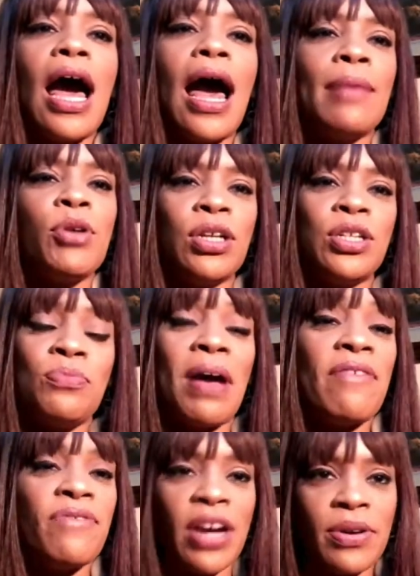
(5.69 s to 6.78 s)
I'm going to do
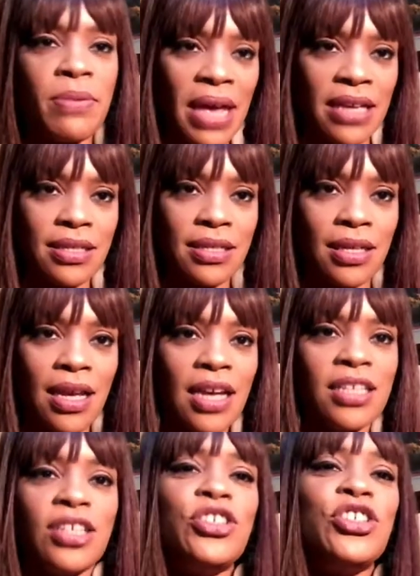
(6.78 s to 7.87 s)
my very best
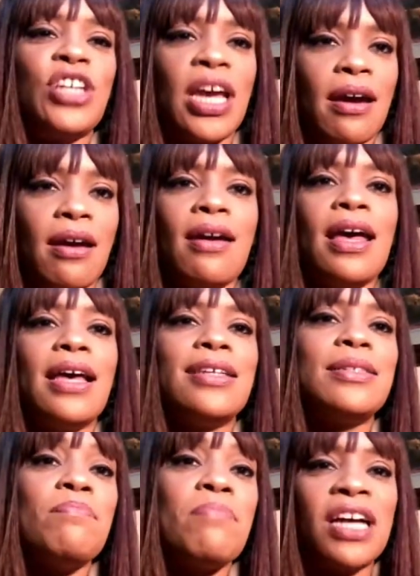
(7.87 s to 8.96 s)
to share
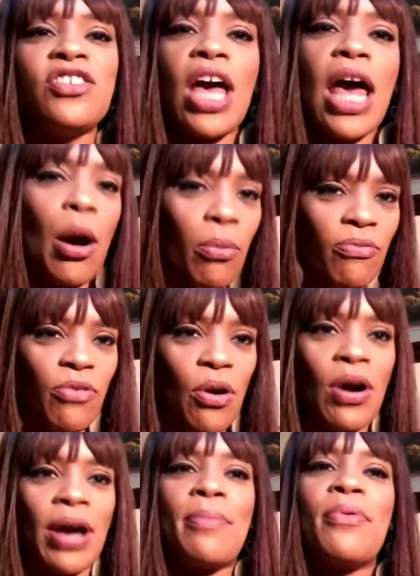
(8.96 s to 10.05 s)
as much
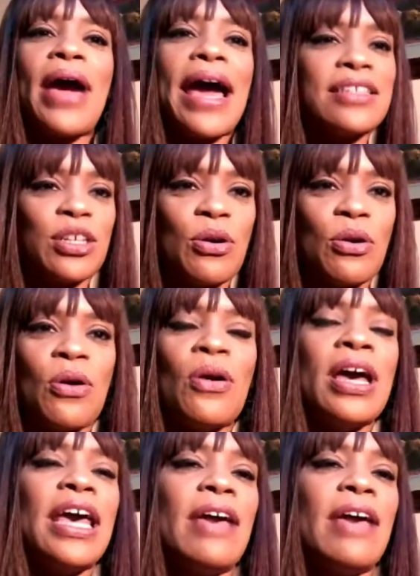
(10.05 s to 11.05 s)
helpful and practical